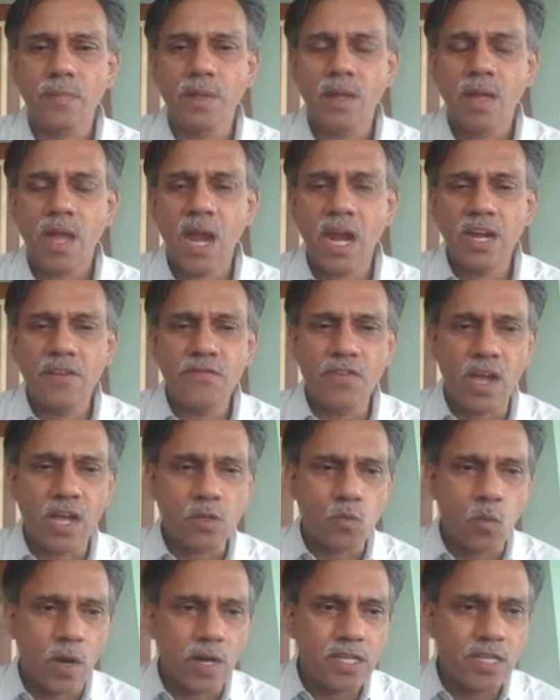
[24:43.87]
and if you
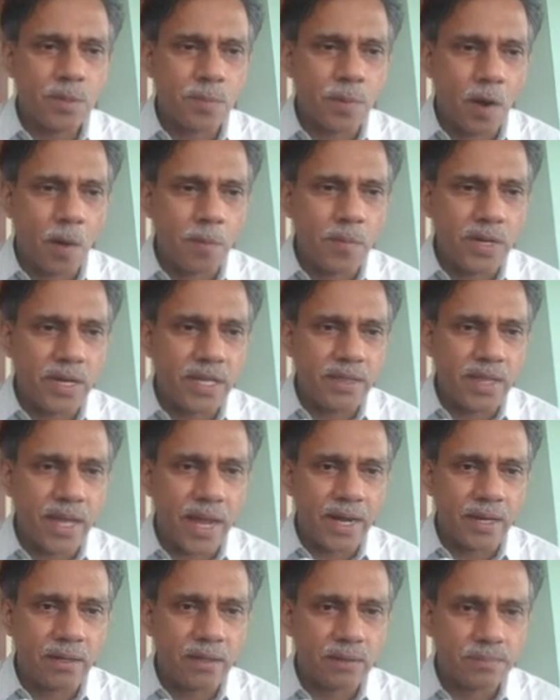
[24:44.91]
ask what is the probability
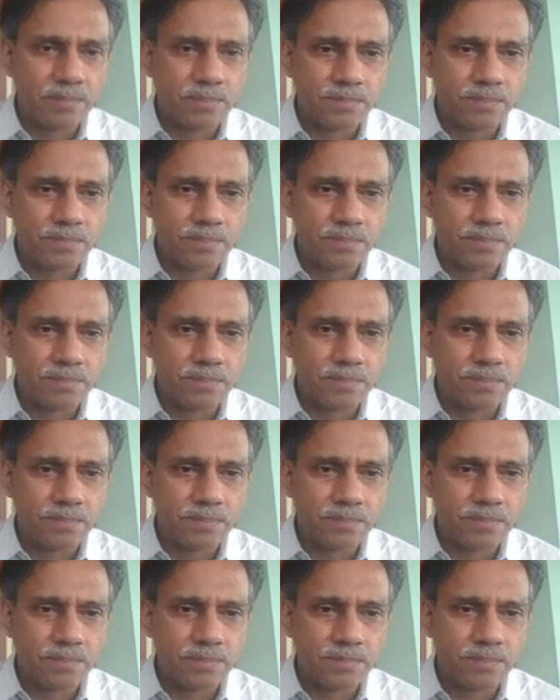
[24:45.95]
that